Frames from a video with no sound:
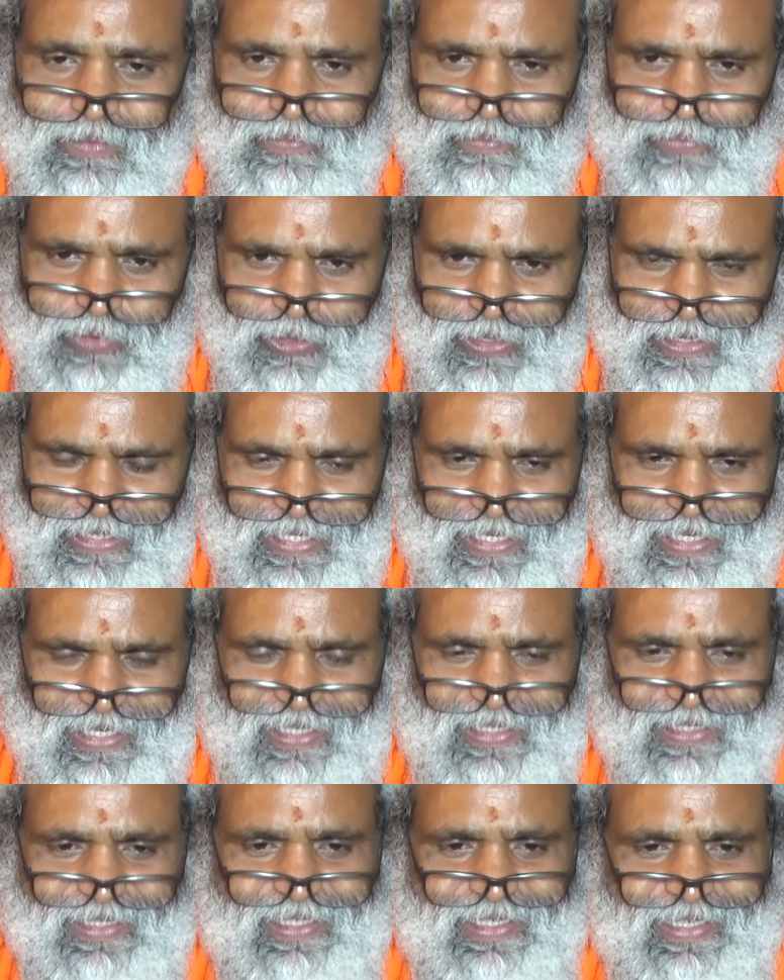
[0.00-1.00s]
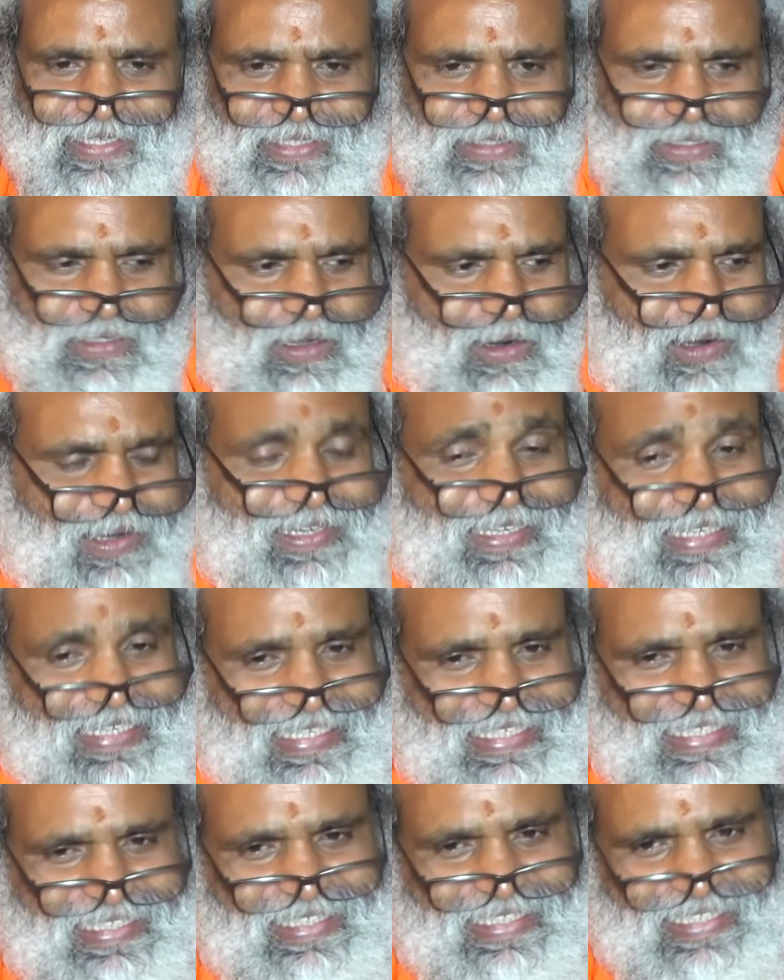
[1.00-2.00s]
vritti is called
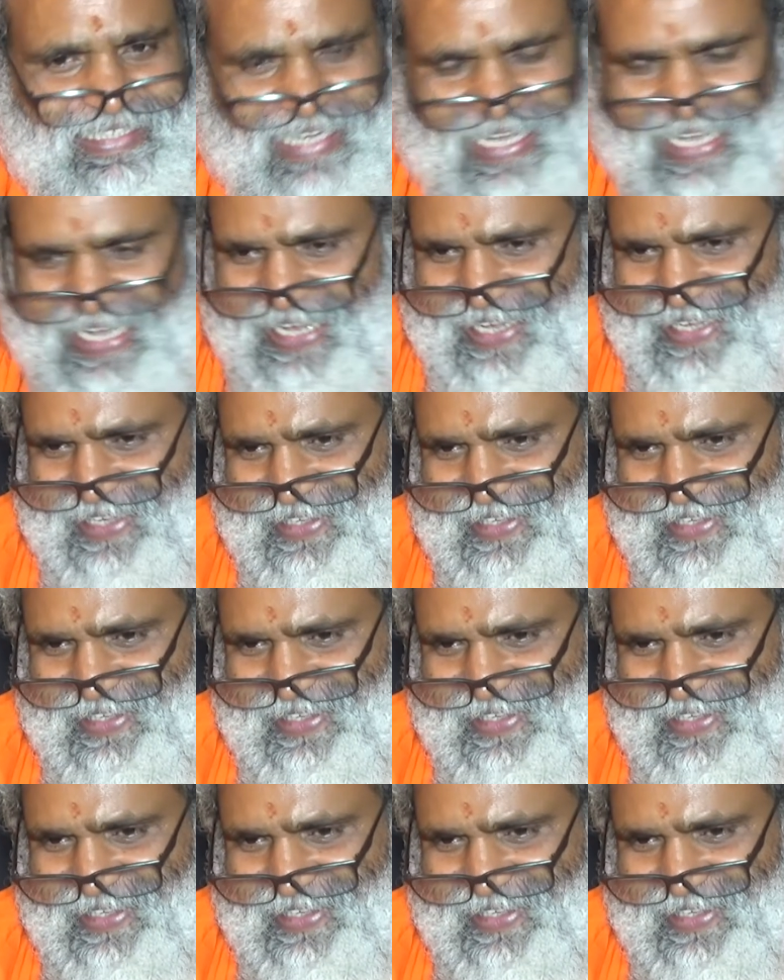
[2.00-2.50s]
klishta.